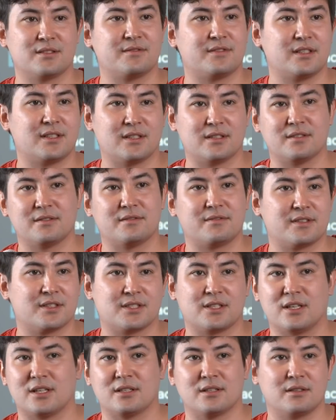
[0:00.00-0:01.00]
for
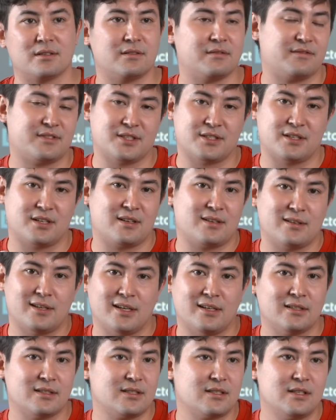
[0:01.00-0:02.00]
certain
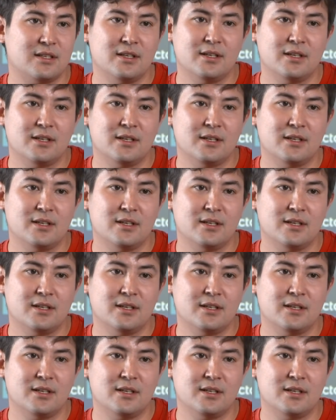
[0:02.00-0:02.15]
DAOs.